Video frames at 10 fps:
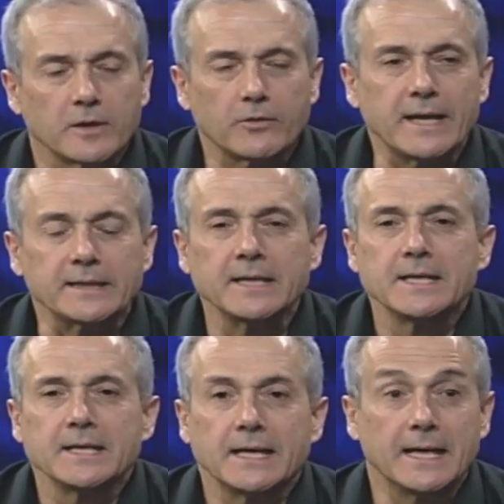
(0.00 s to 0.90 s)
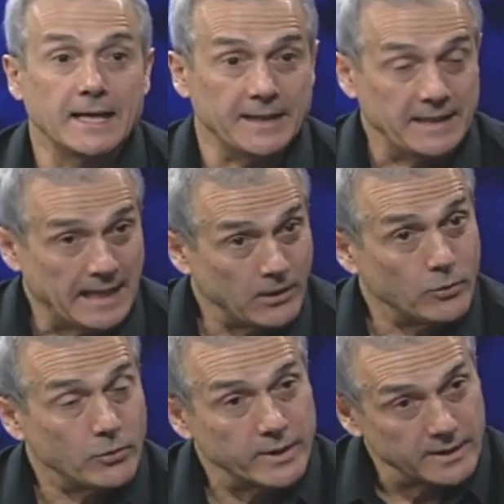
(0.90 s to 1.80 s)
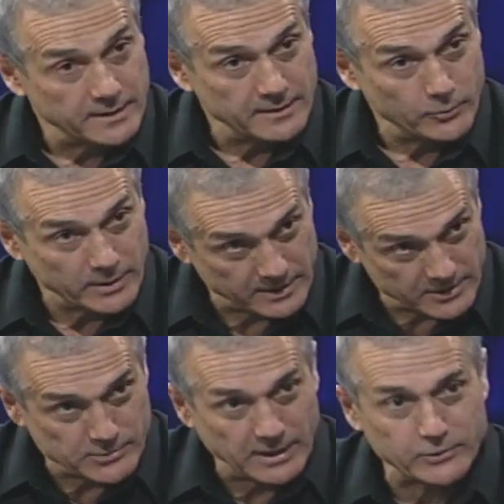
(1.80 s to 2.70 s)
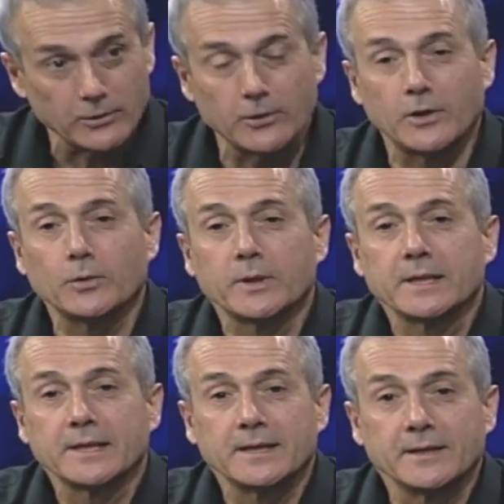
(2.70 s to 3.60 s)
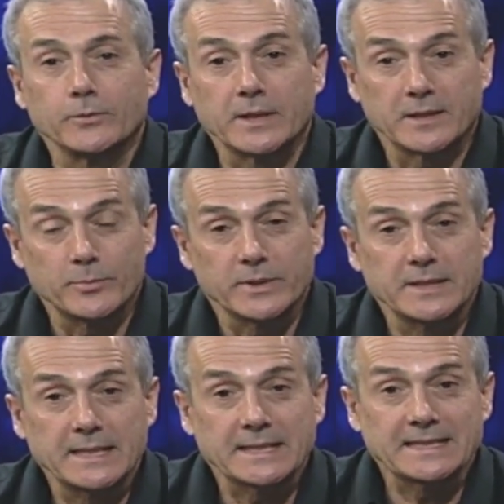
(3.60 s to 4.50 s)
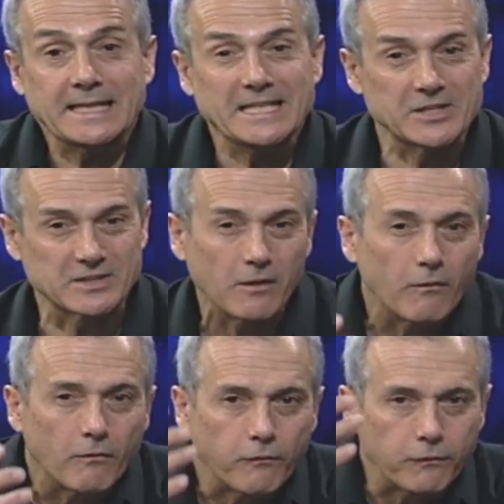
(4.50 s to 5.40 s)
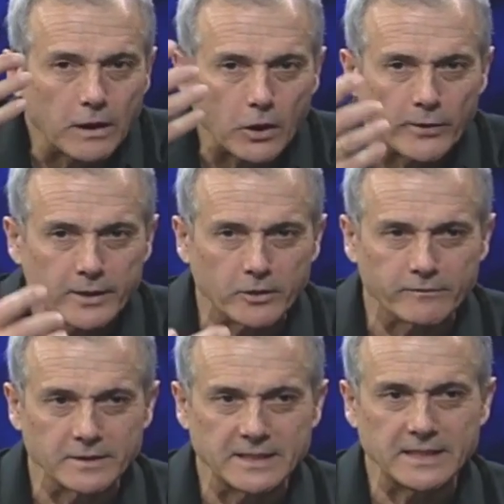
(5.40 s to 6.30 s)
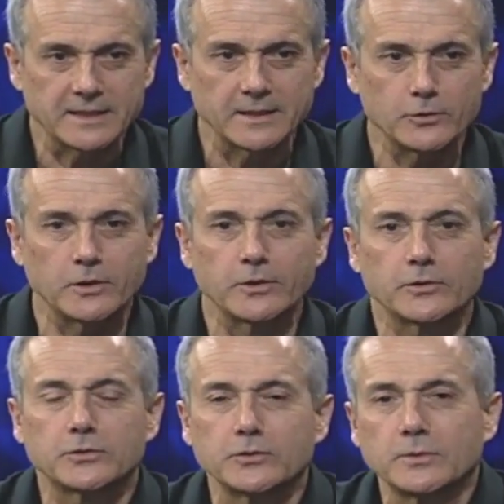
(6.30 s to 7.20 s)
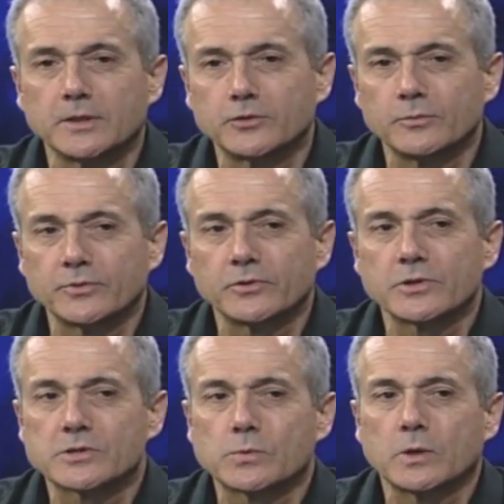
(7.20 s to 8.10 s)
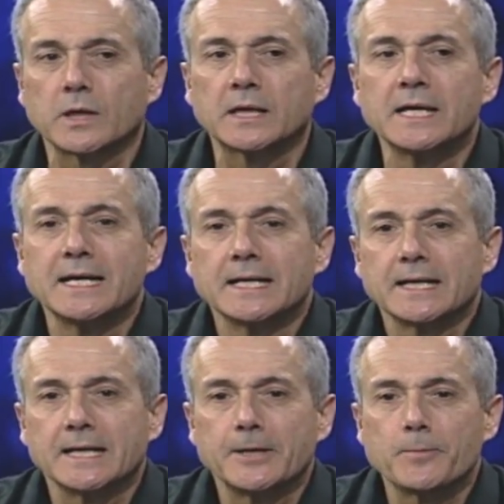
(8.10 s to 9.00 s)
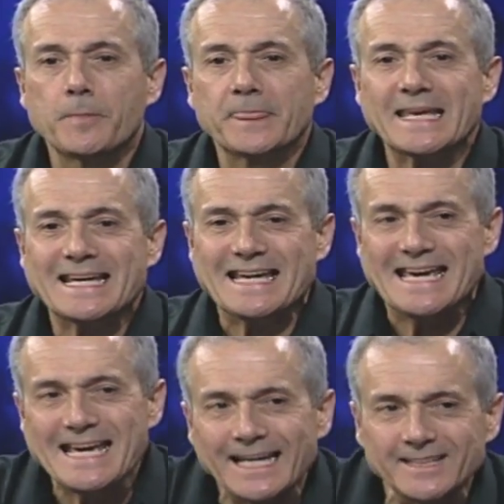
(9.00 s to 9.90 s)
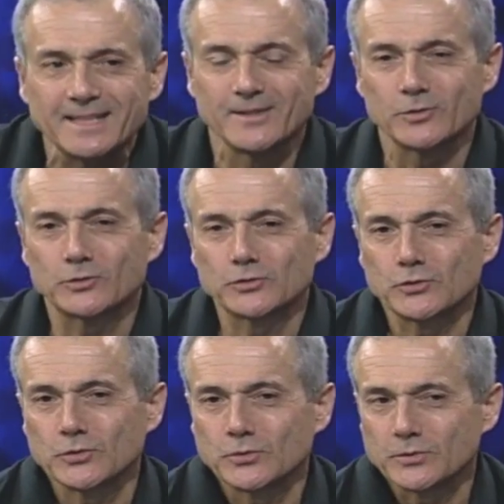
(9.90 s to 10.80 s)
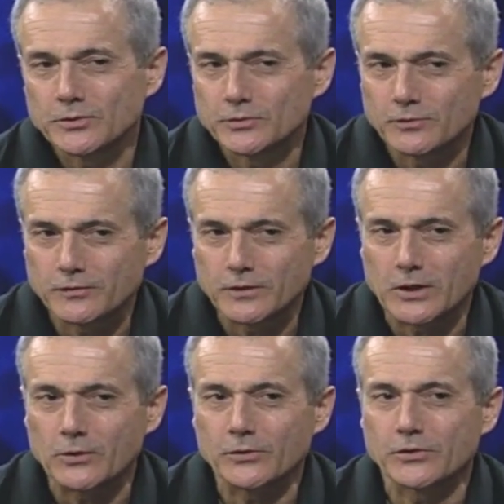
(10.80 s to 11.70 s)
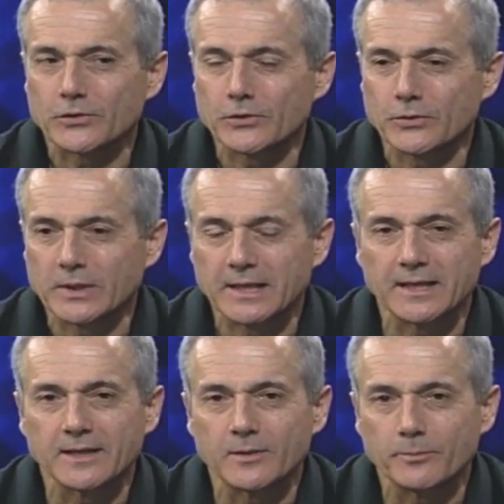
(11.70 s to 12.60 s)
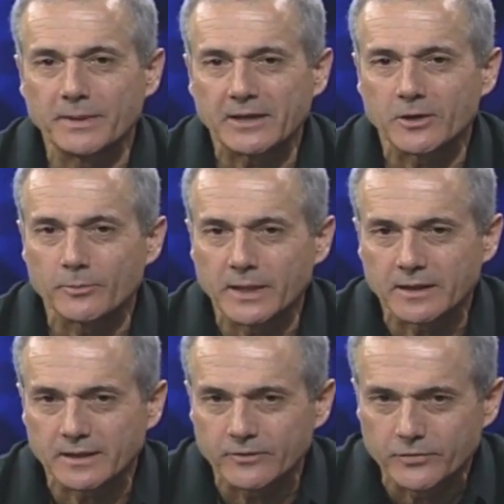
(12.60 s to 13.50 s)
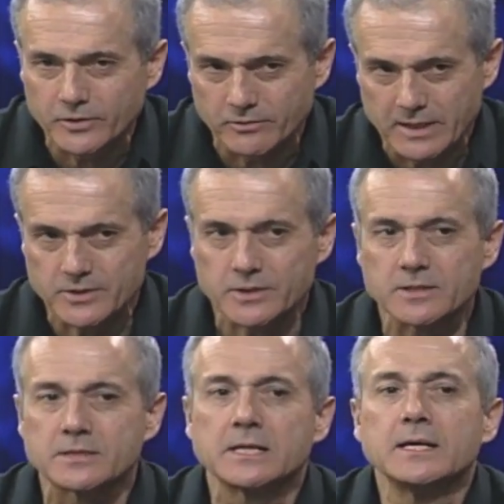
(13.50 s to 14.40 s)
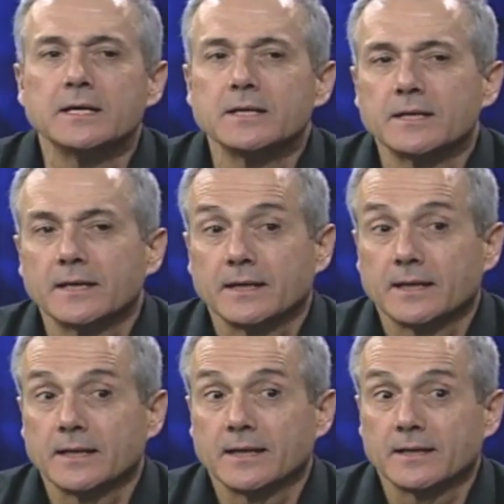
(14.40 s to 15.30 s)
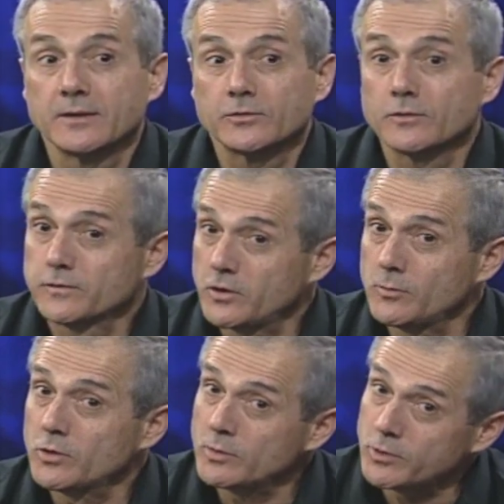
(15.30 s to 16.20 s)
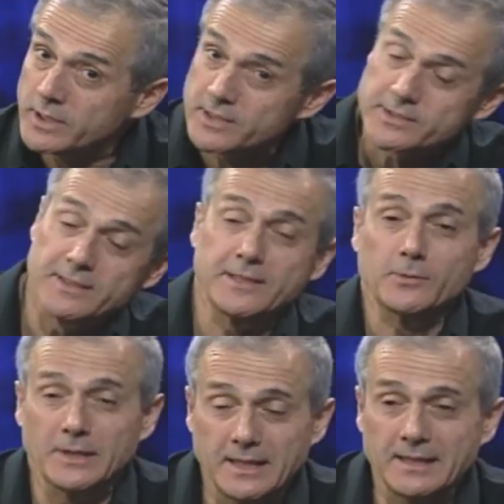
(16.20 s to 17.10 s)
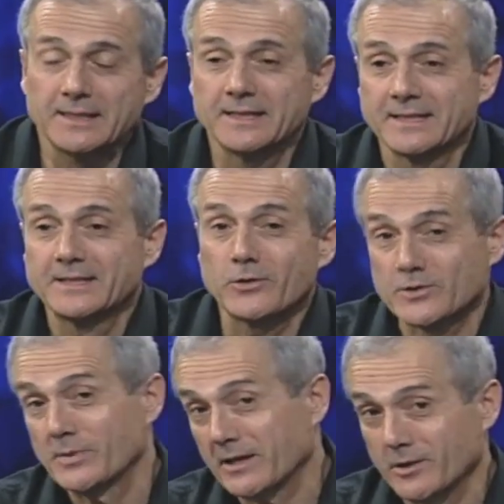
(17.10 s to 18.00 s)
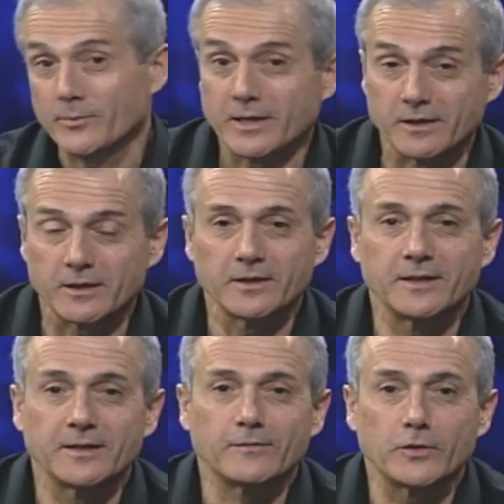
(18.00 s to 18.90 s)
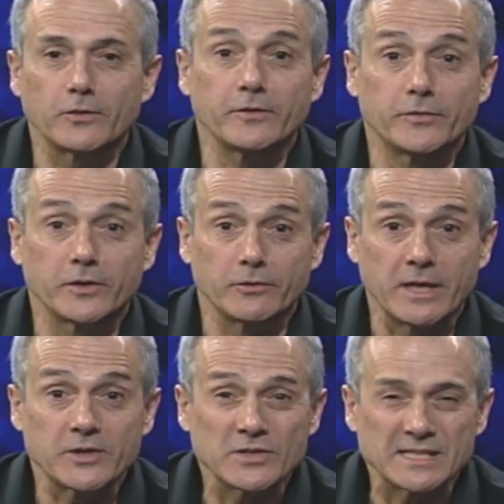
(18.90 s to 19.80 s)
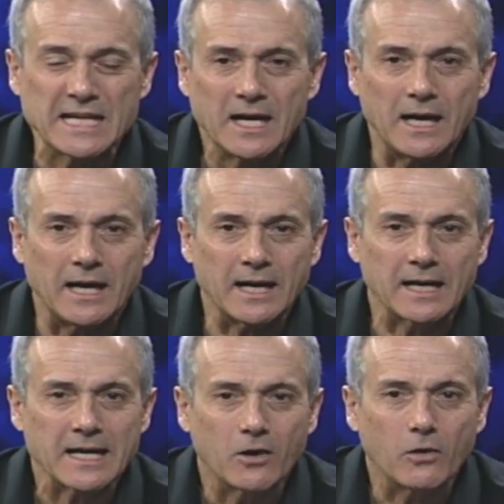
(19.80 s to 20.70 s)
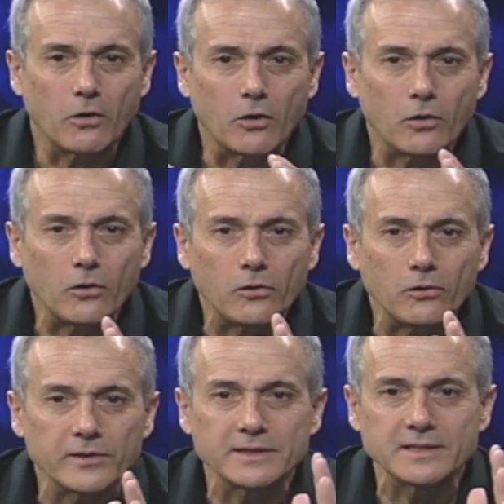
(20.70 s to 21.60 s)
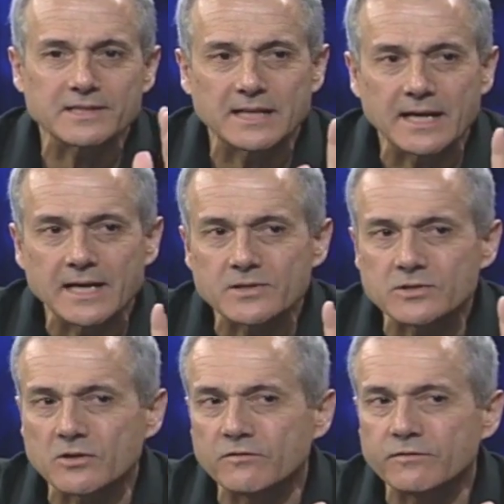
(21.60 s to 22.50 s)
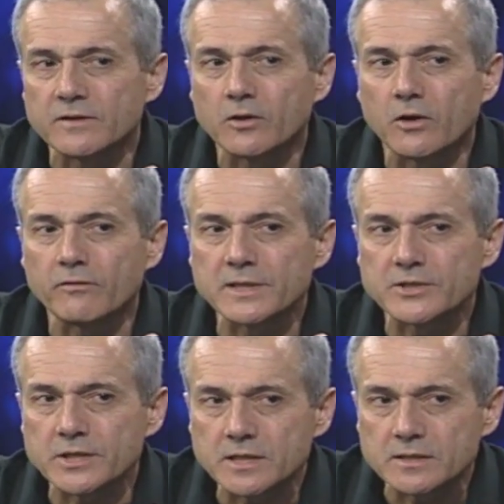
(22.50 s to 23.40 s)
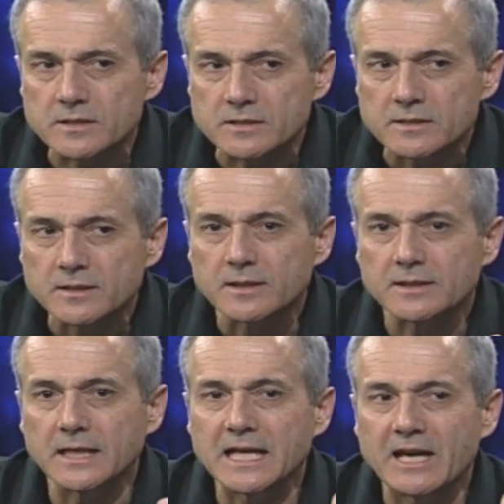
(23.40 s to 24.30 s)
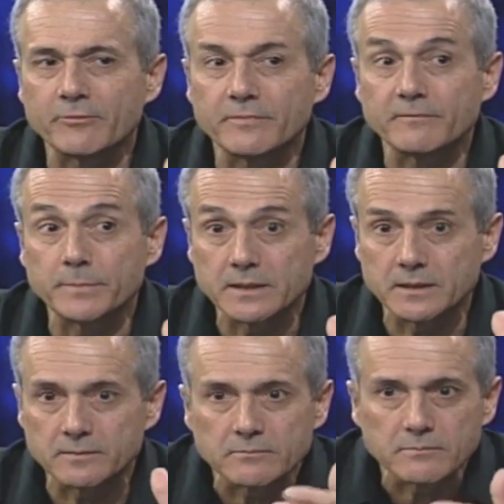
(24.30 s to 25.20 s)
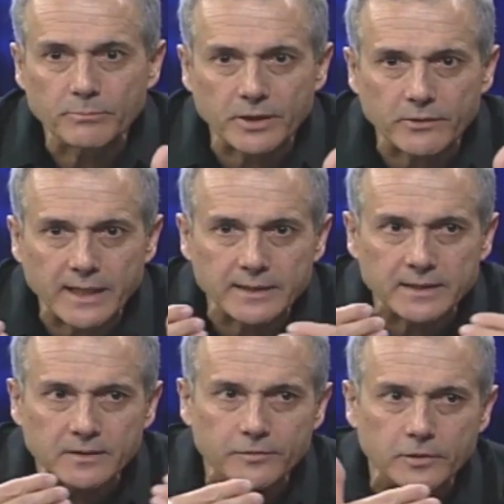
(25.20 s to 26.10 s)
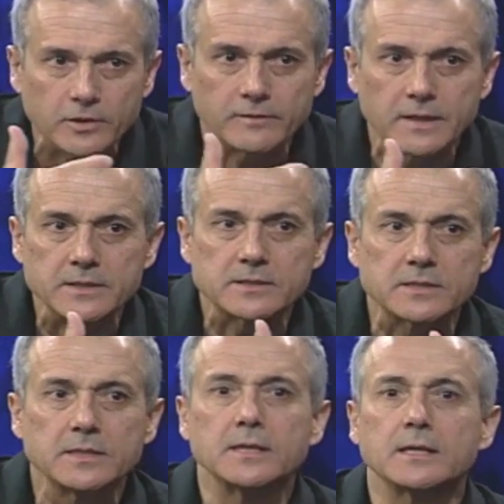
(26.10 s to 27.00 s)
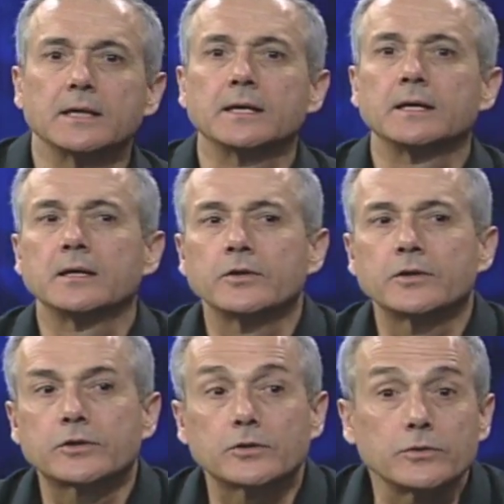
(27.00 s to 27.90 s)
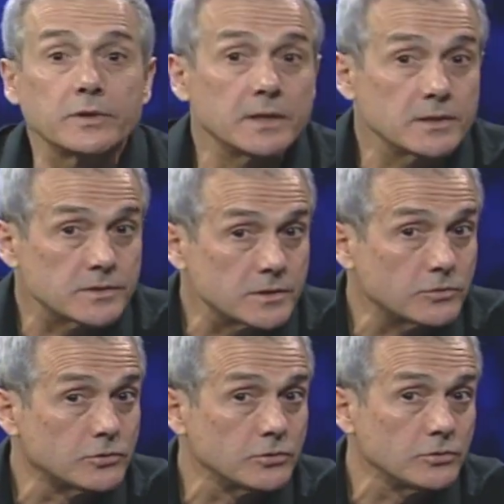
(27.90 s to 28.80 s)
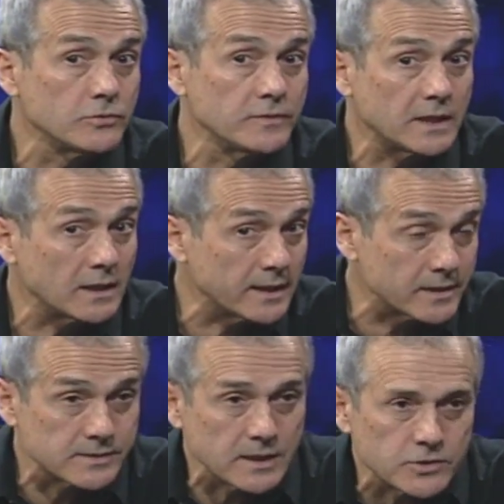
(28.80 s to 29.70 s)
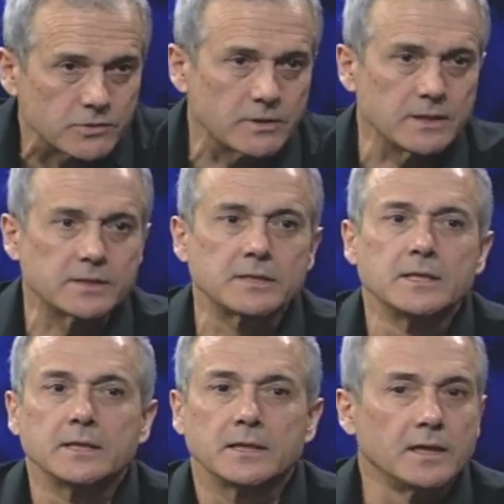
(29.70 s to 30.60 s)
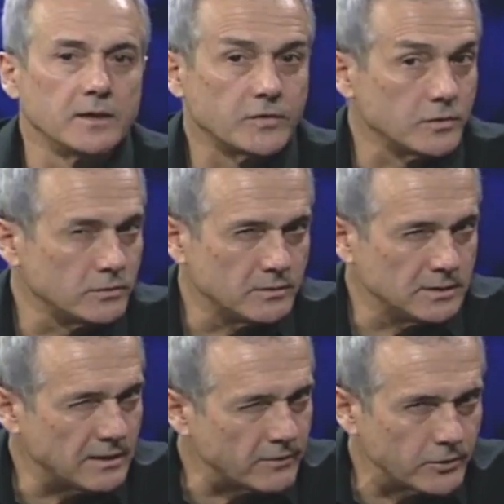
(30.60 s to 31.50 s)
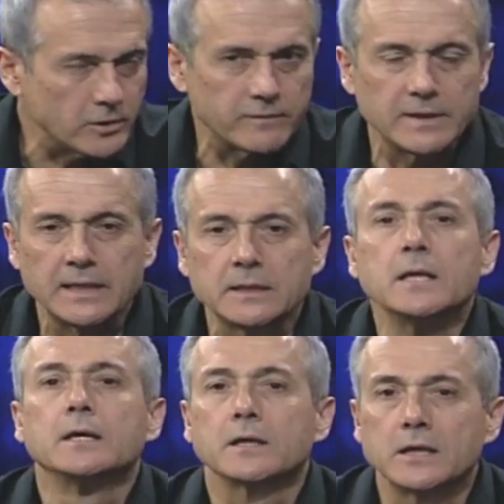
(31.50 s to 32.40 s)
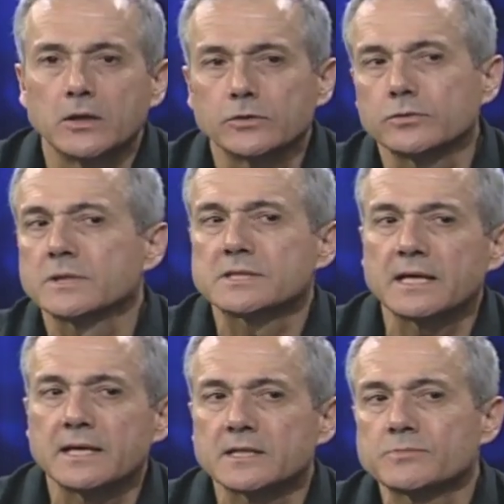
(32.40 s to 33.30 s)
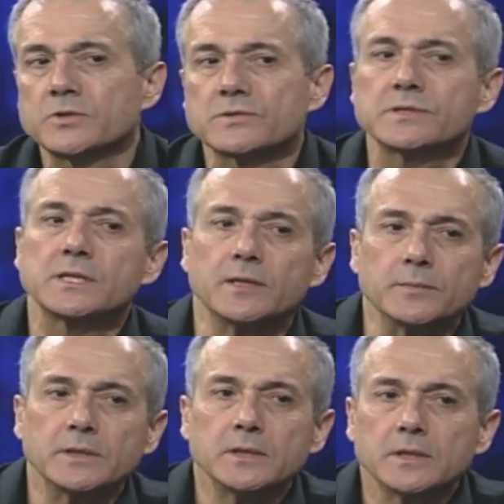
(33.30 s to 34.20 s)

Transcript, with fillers: Great. Uh, now, we, in, with the Constructal Law, we, uh, we can predict that this flowing of the heat in order to, uh, to produce work um, had to, to flow through uh, better and better configurations mm-hmm. uh, to flow more and more easily. Well, uh, those better and better uh, flow configurations are all the designs of, of machines that have been parading in front of us Uh, through these uh, two very lucky centuries. Uh, if you never thought of that, go to a science museum.